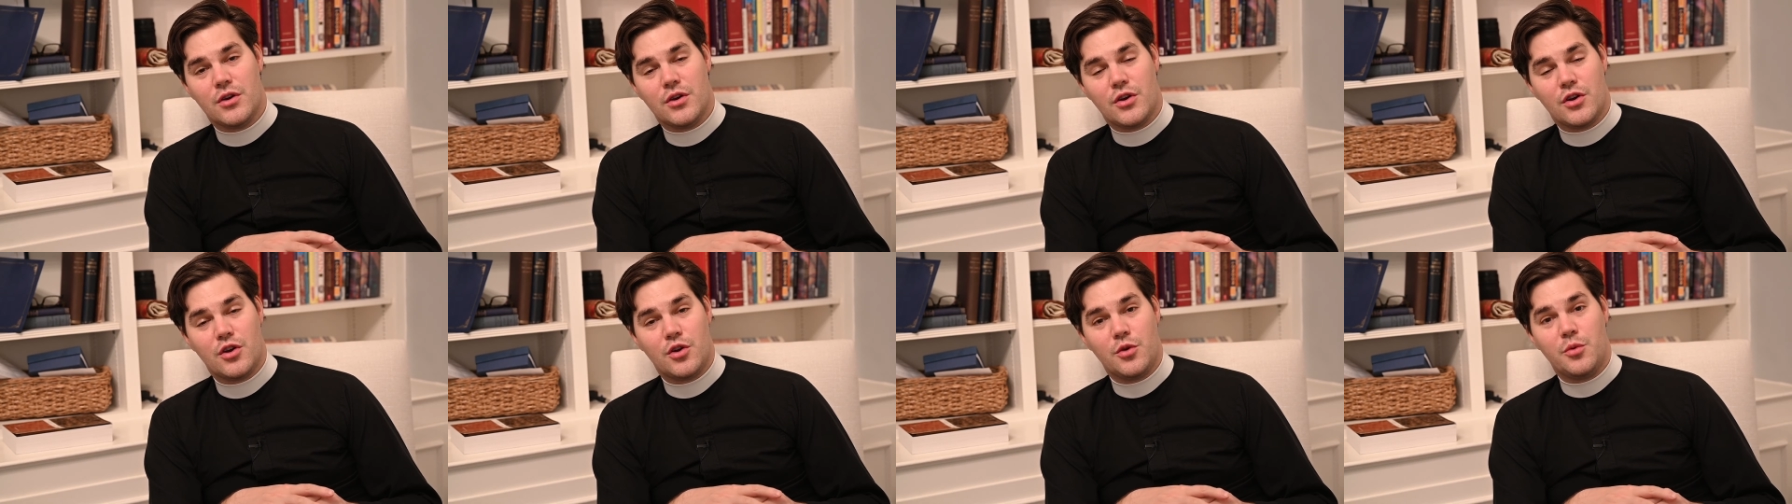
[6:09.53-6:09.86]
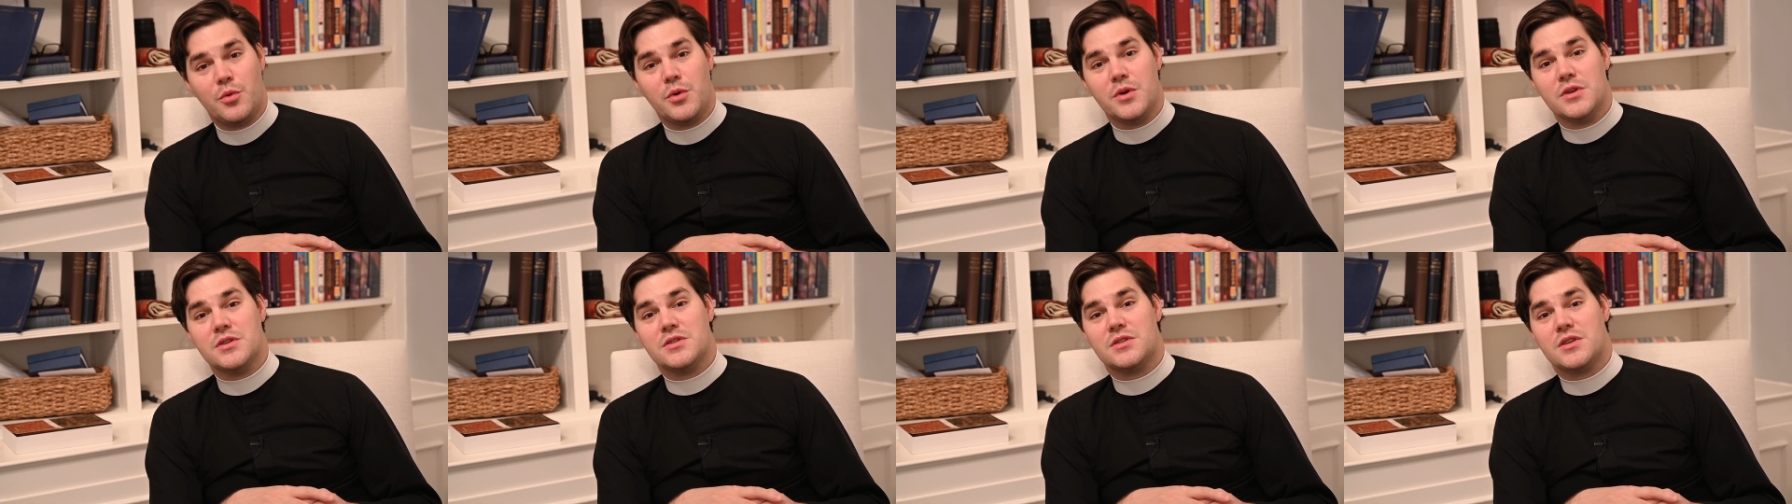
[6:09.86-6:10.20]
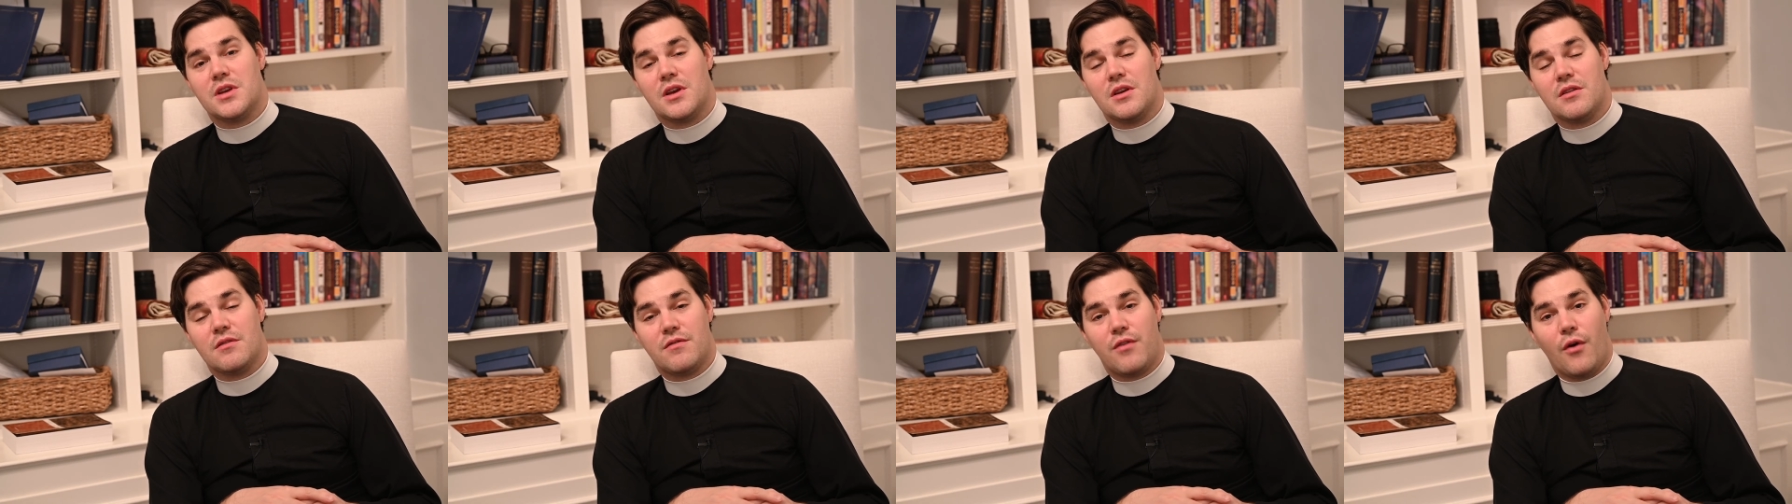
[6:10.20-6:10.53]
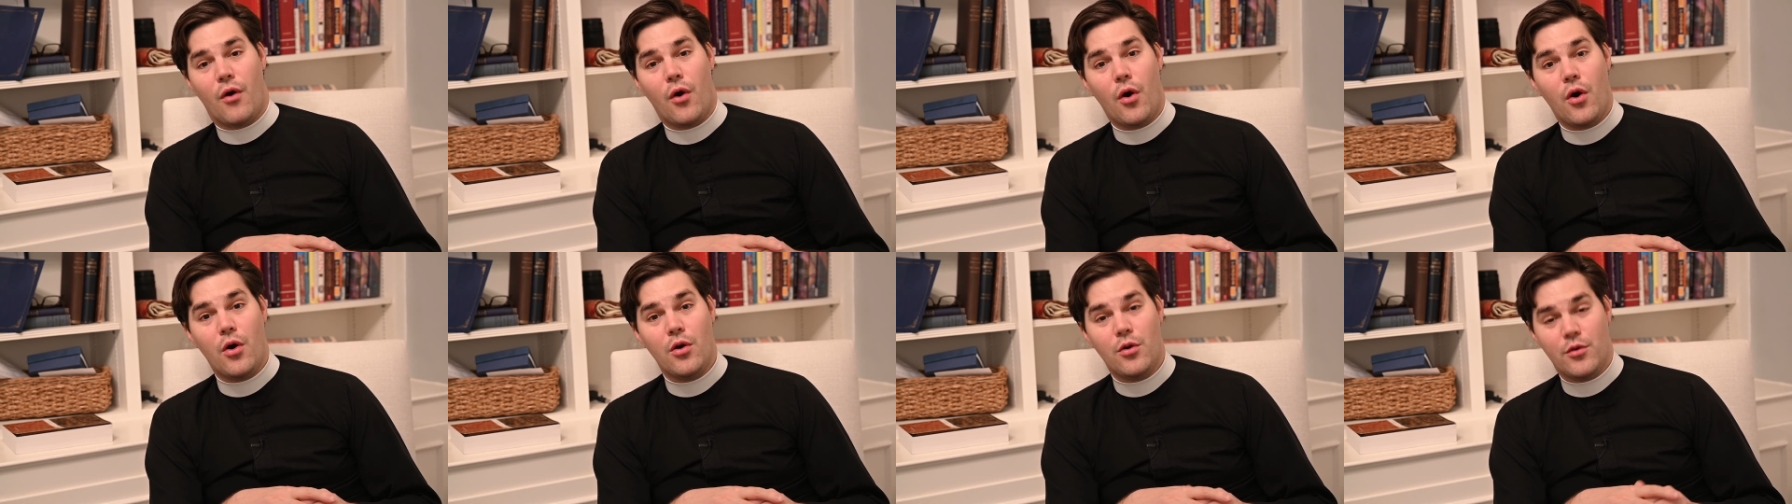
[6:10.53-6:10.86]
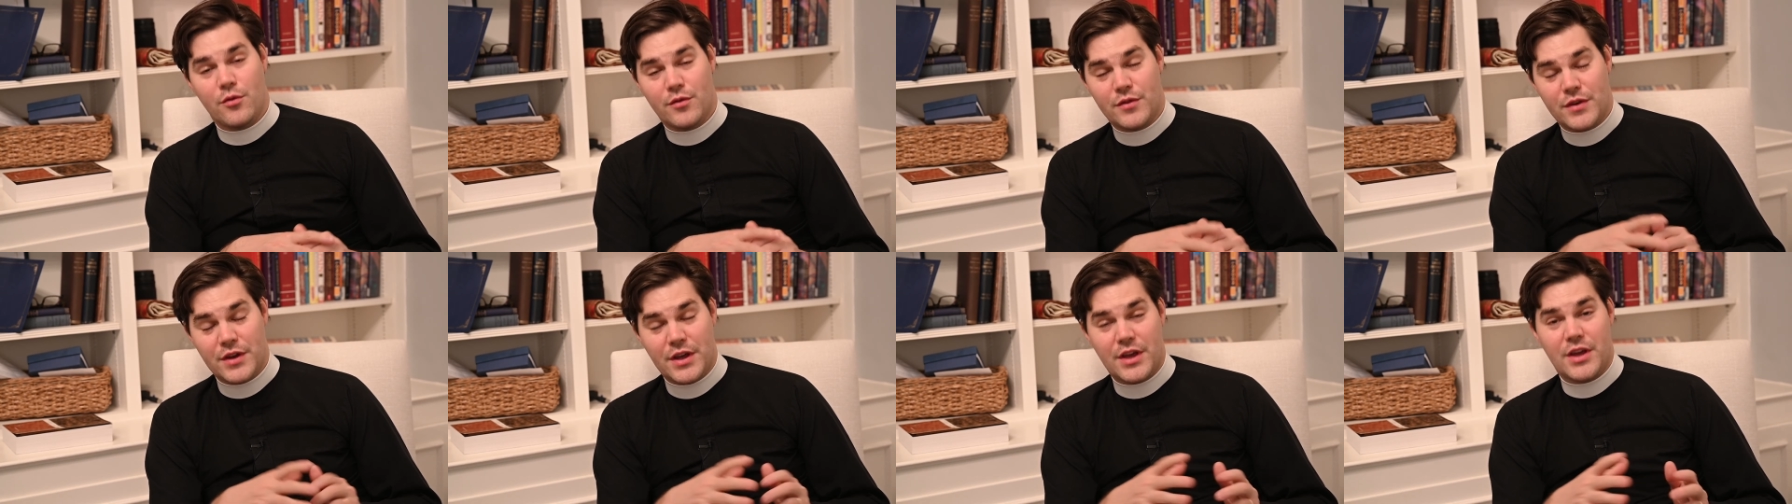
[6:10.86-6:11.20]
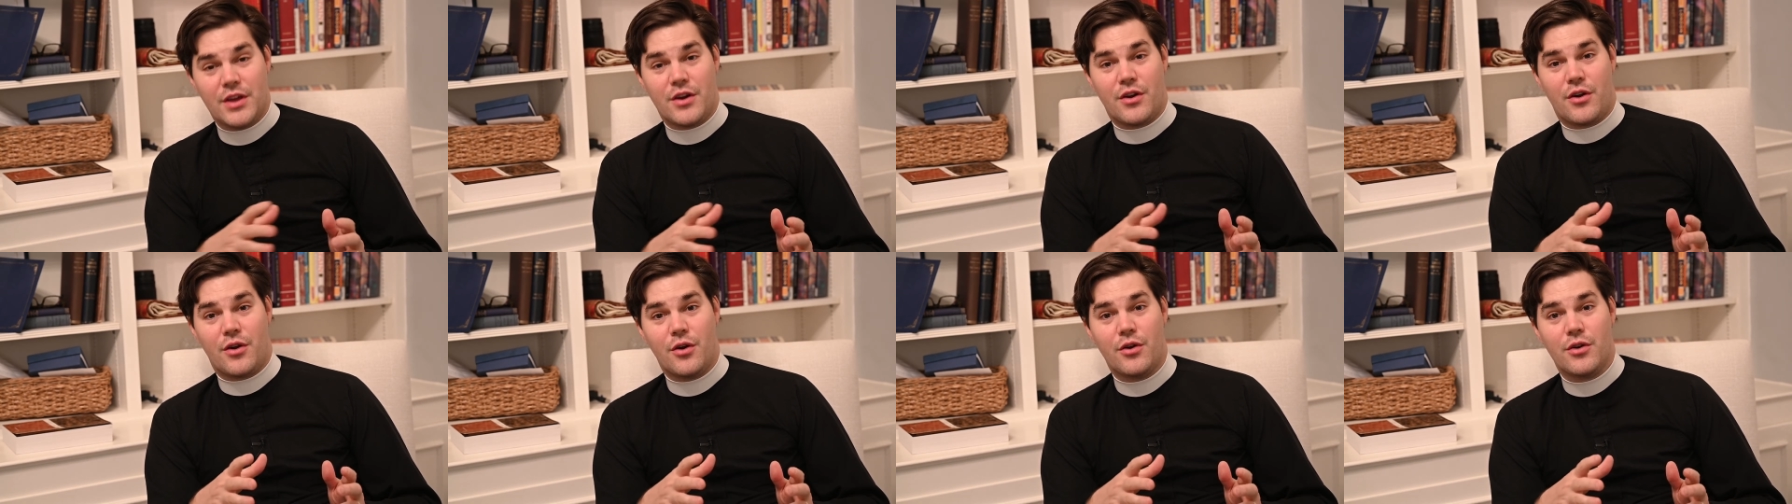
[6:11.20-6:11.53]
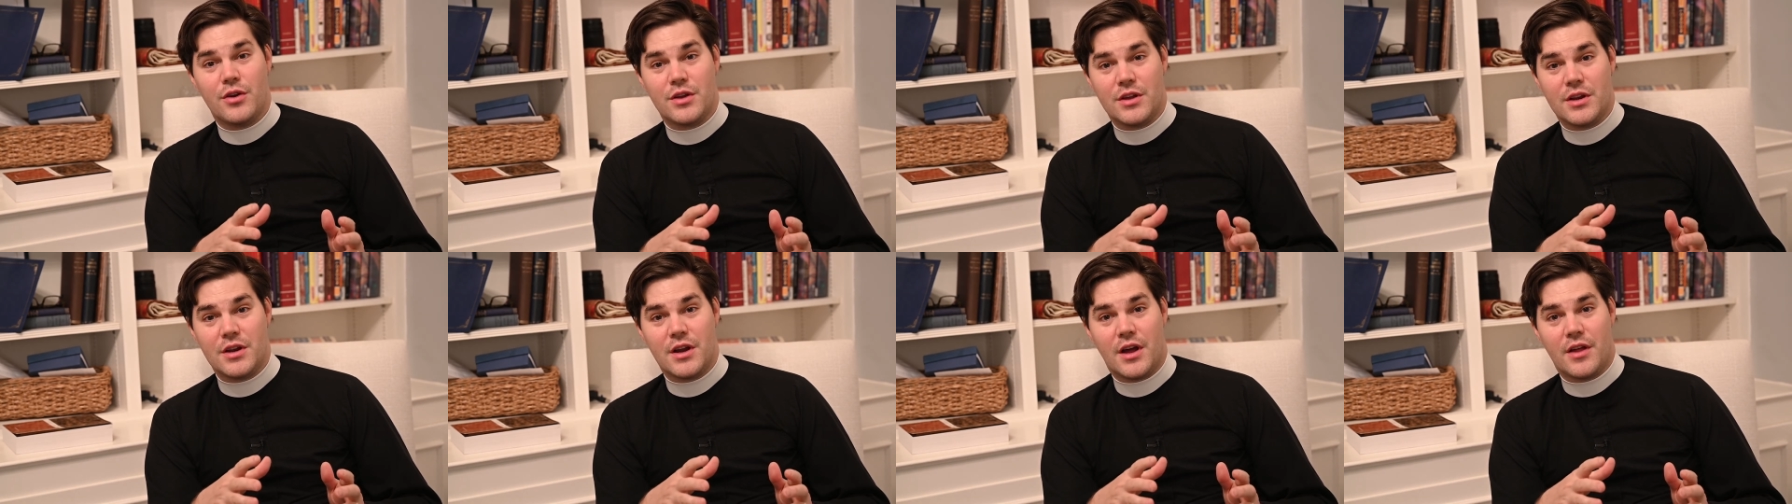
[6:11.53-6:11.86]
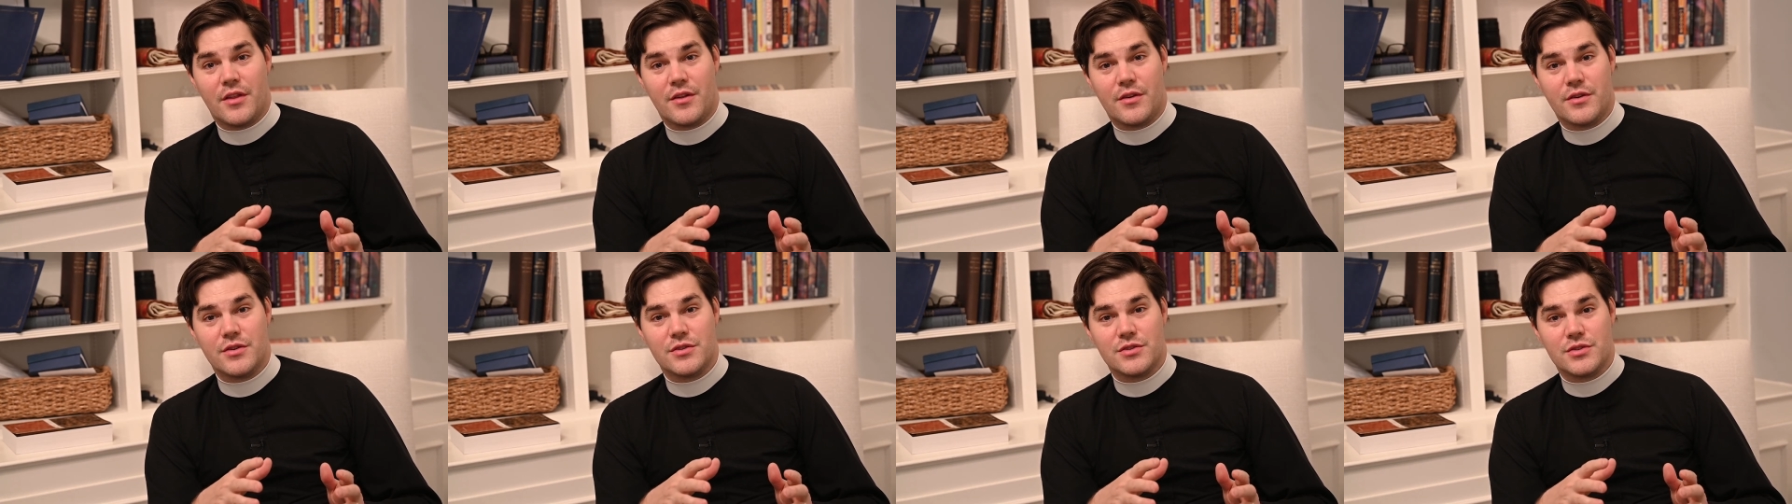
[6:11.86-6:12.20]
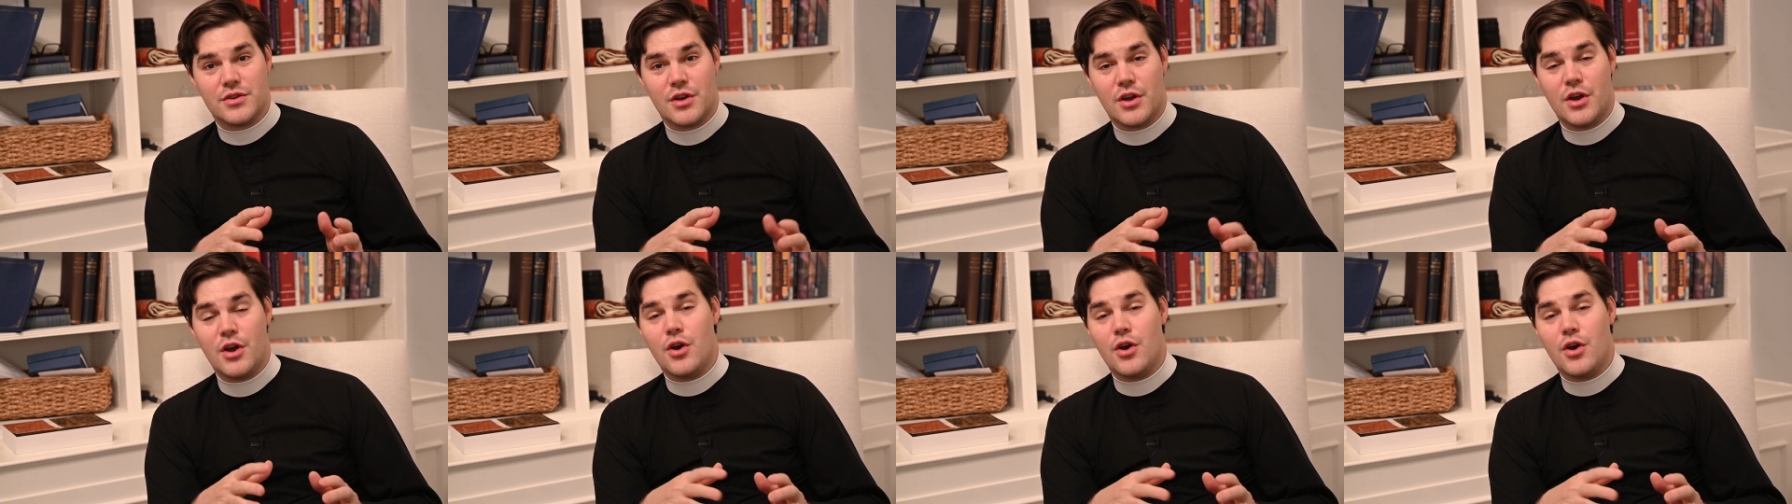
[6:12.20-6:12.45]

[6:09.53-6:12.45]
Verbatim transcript: who was involved in hurting others,